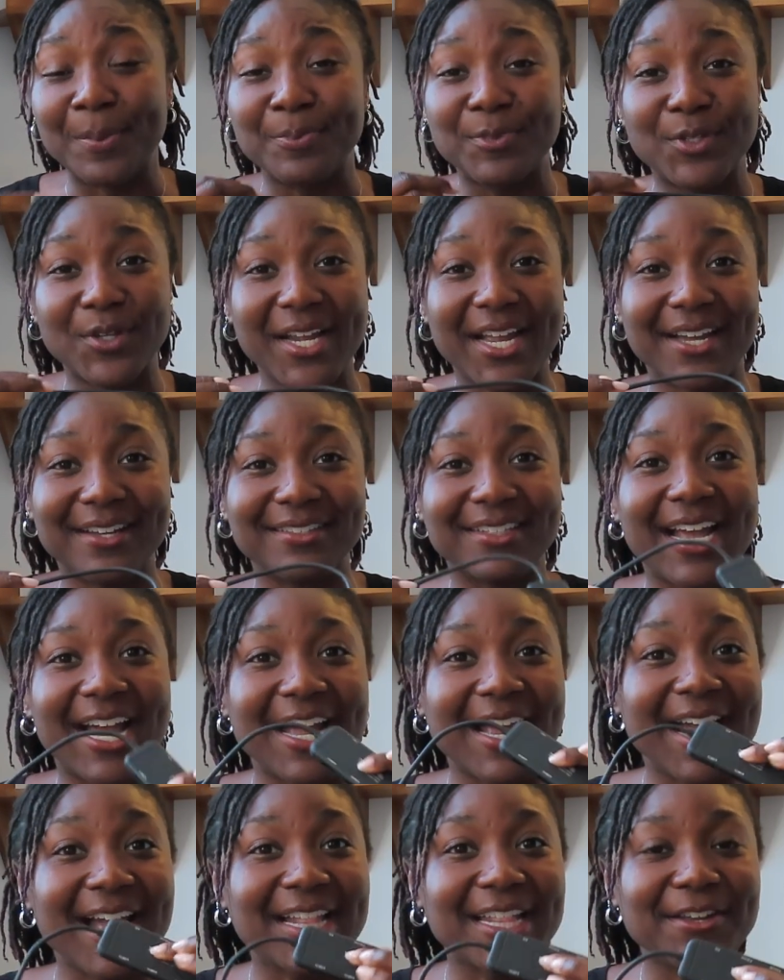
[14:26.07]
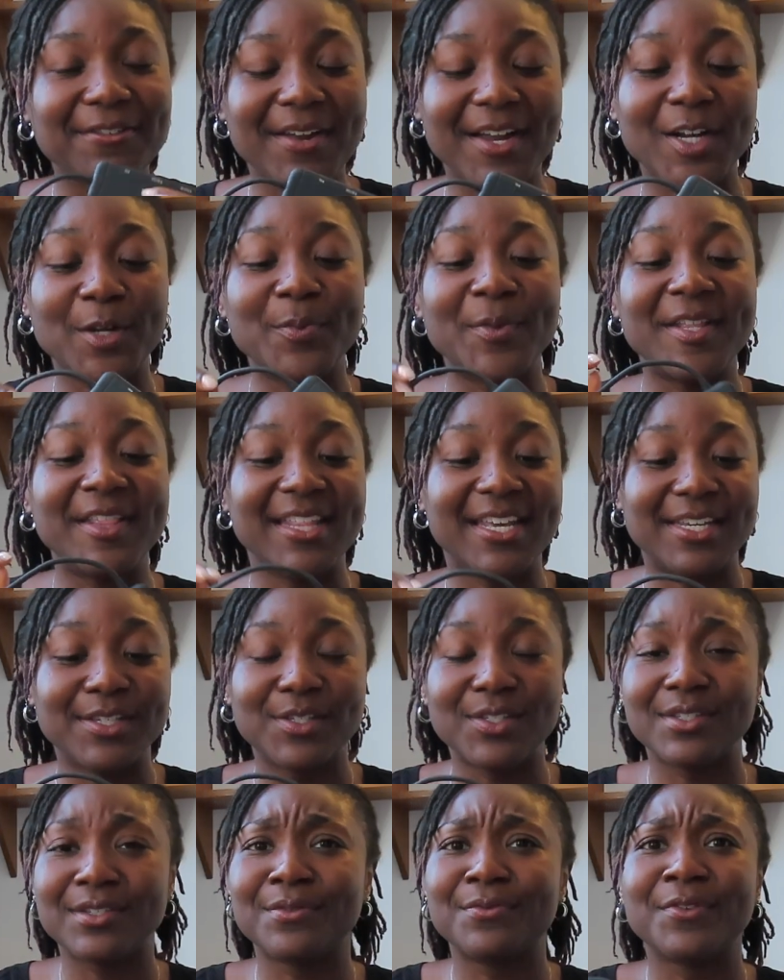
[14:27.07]
So yeah, I highly recommend
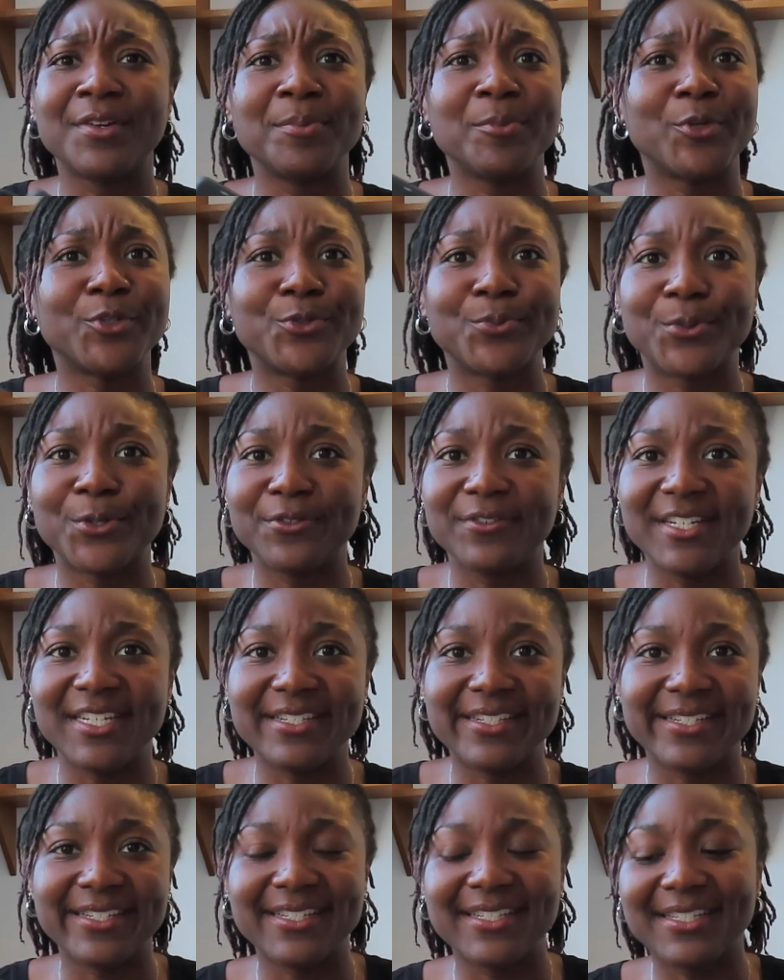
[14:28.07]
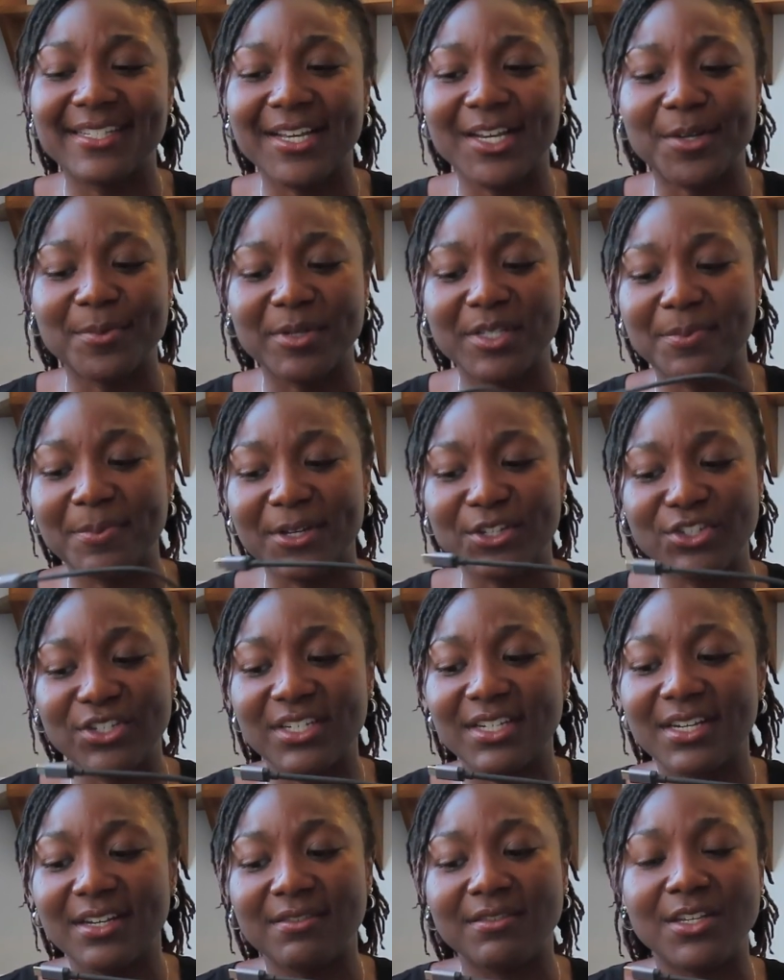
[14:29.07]
this for multiple reasons,
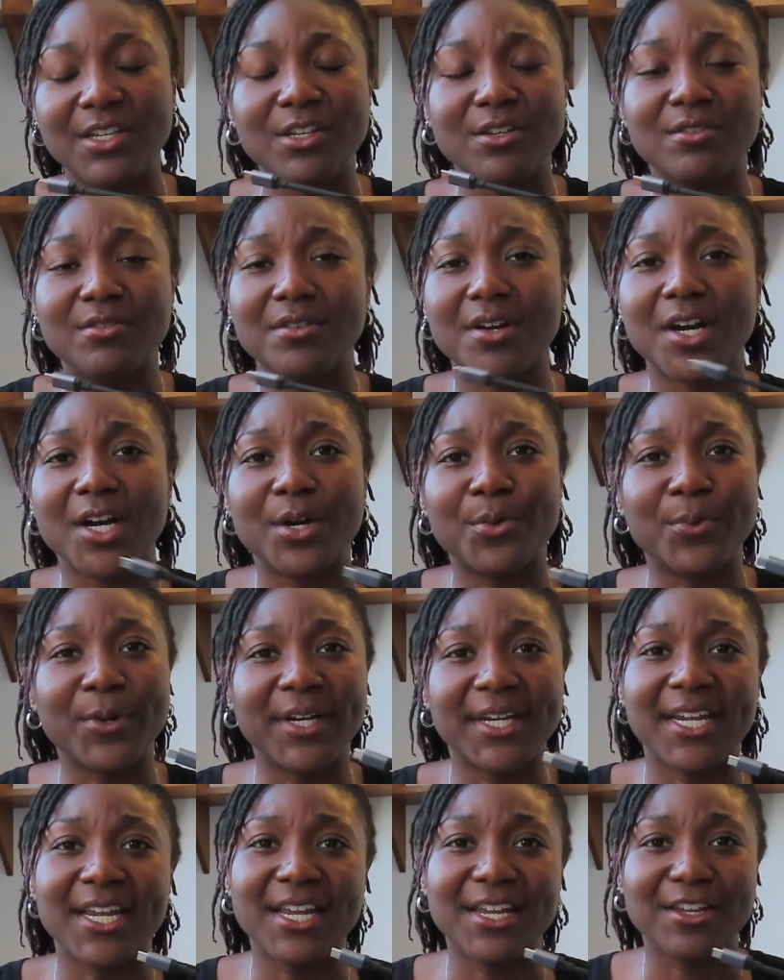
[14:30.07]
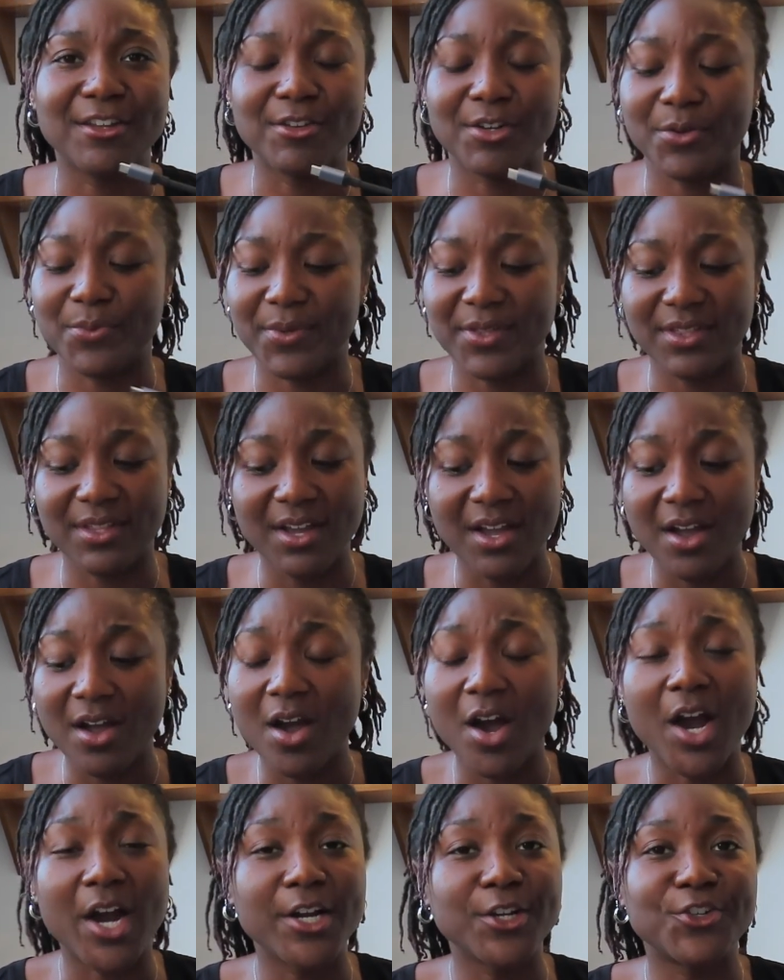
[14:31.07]
especially if you are working, with
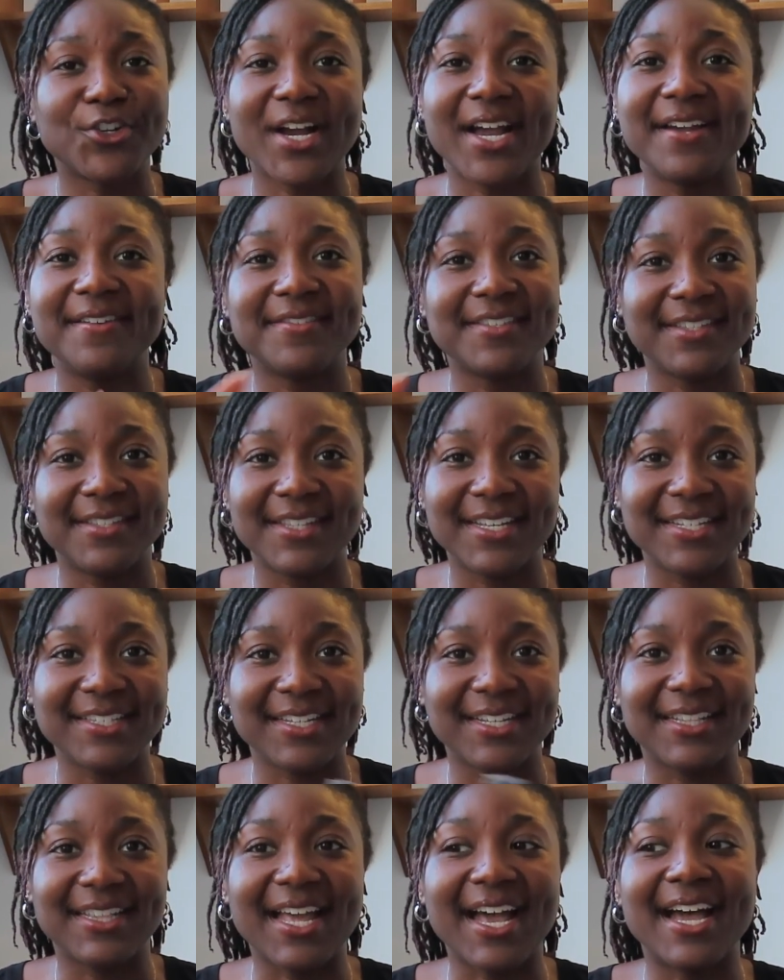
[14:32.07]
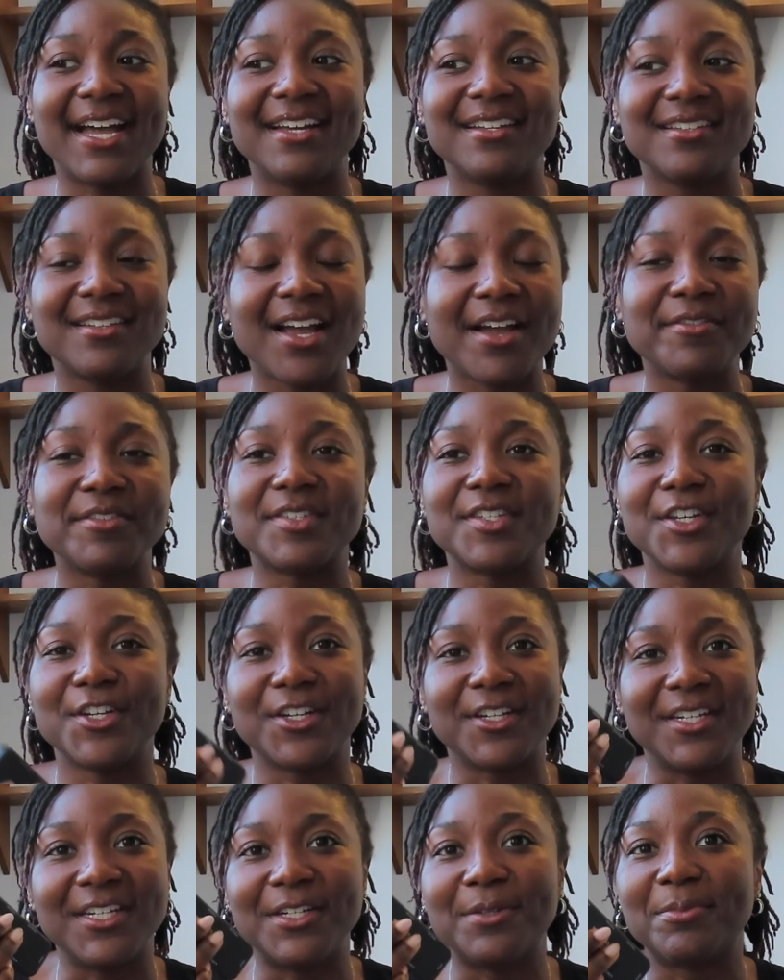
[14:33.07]
hard drives and things like that. Obviously
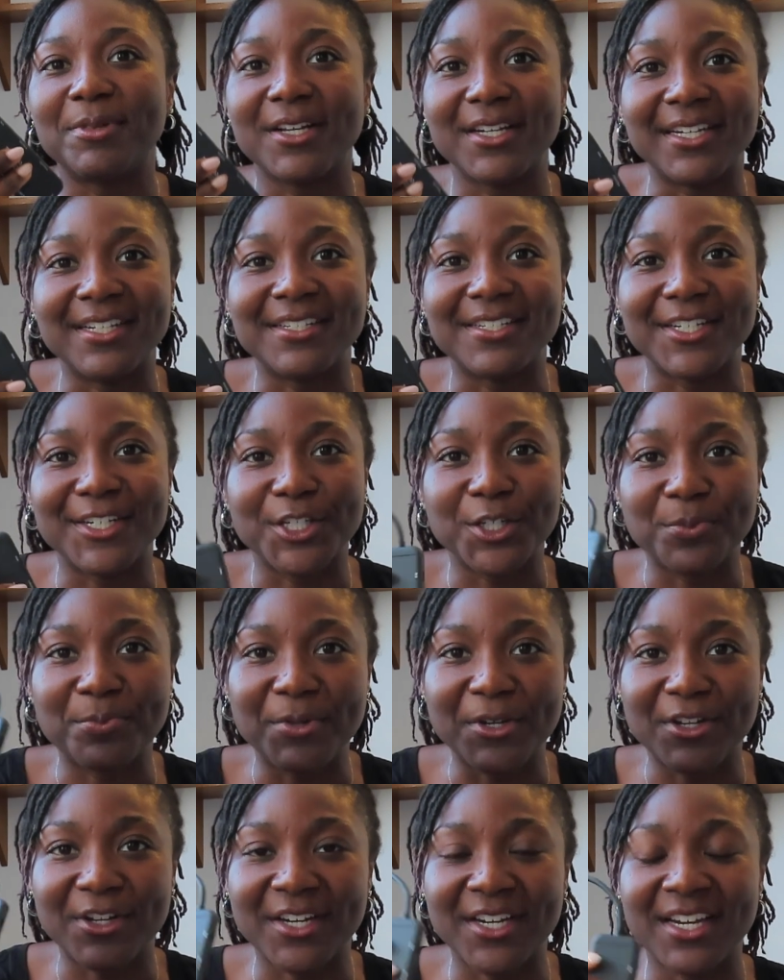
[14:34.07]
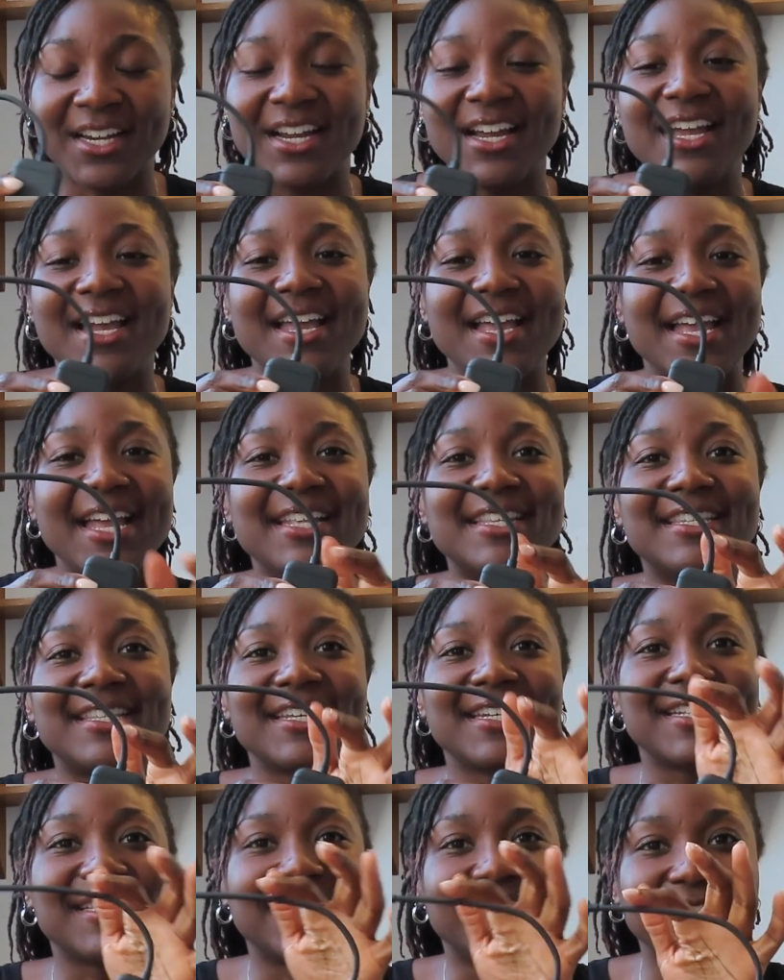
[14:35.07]
you're going to need to plug into your computer. It's
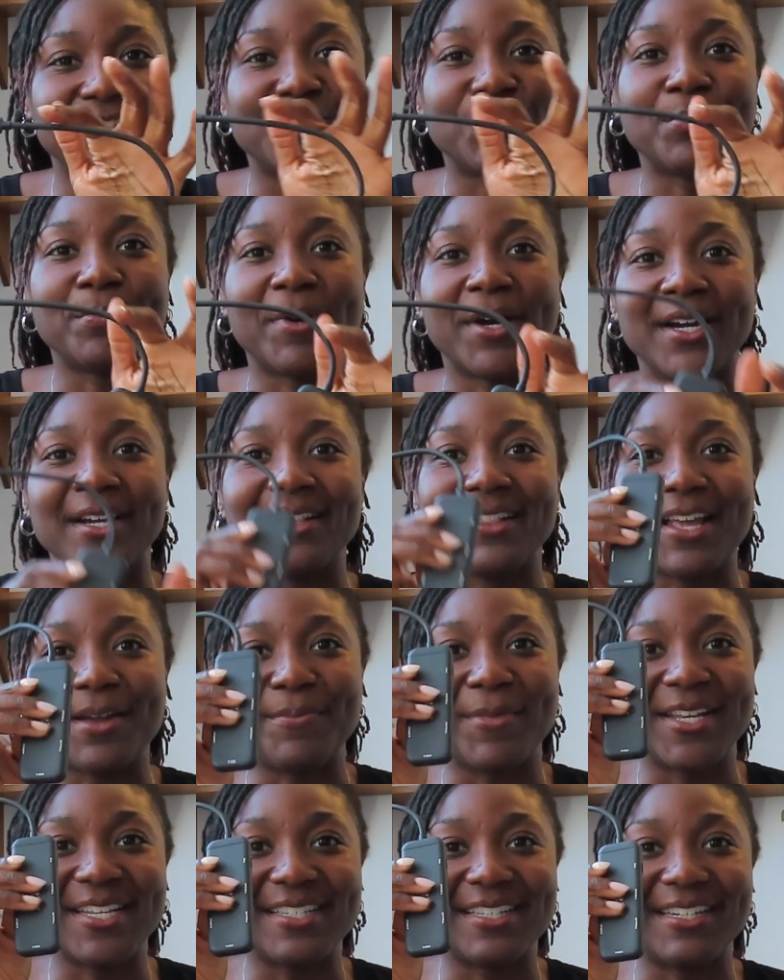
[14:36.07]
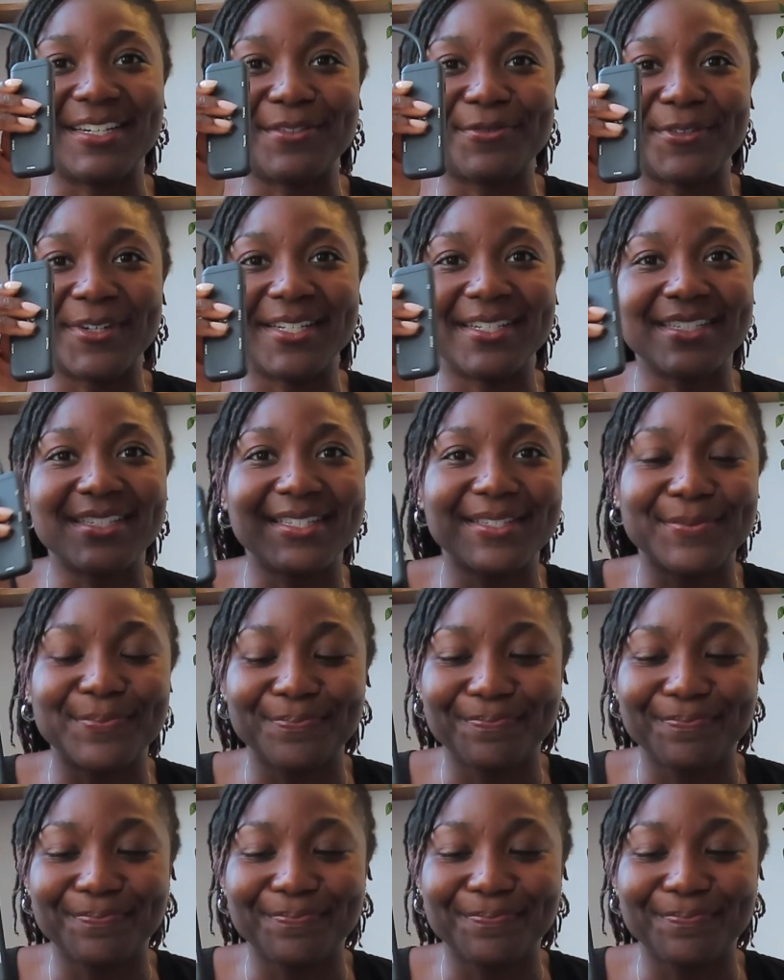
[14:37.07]
the extension part that makes the difference.